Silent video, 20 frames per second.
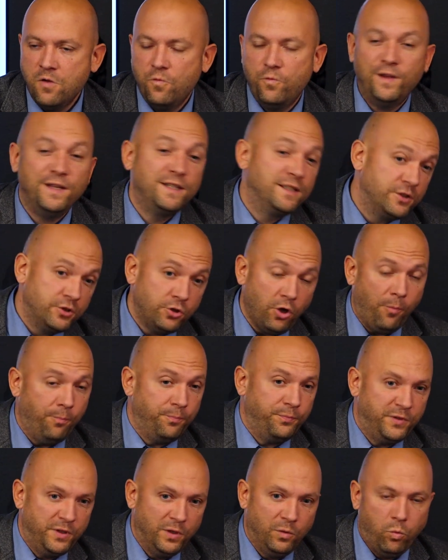we
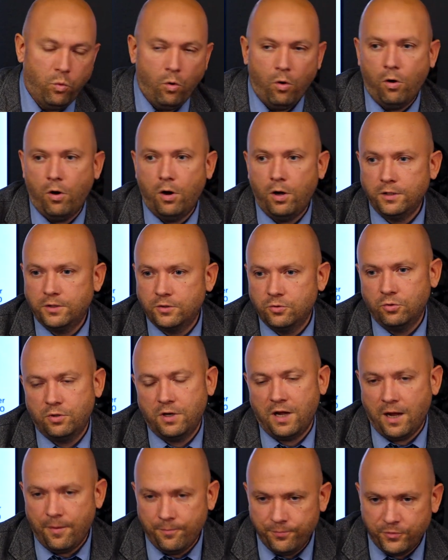stop the war to
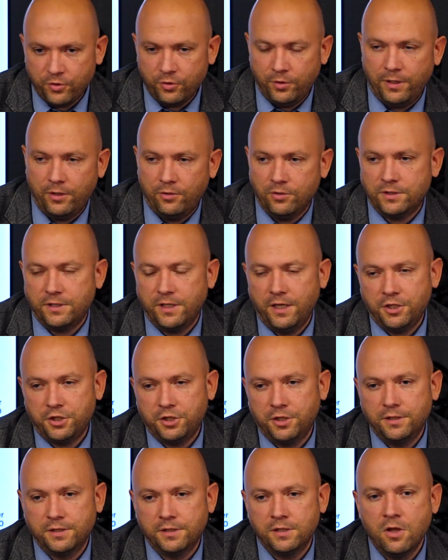come to
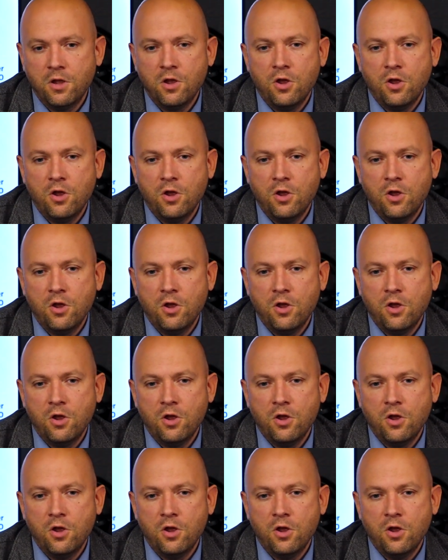negotiations,